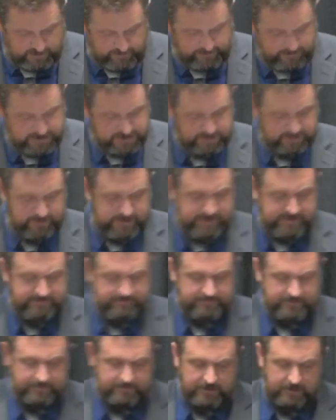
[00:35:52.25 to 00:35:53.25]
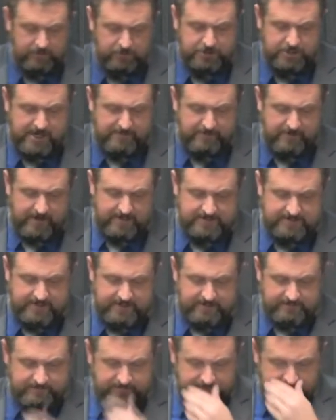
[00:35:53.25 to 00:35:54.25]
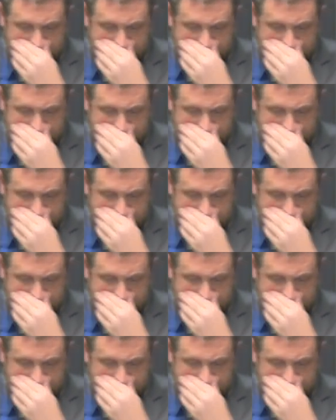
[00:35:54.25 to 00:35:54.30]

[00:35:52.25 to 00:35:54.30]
at verse 3 in Luke chapter 19.